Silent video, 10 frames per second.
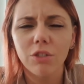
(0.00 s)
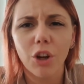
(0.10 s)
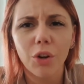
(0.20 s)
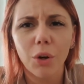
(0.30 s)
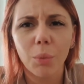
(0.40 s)

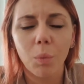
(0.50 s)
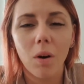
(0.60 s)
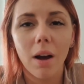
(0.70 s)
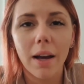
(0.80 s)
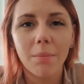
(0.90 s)
know
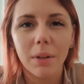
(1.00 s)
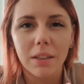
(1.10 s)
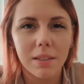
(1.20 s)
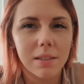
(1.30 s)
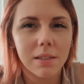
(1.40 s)
why,
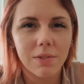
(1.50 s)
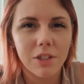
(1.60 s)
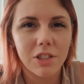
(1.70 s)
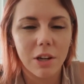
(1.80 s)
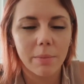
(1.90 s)
but this is the
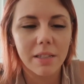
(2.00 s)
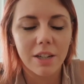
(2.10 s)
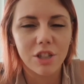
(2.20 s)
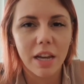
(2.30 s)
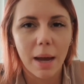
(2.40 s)
first time it's actually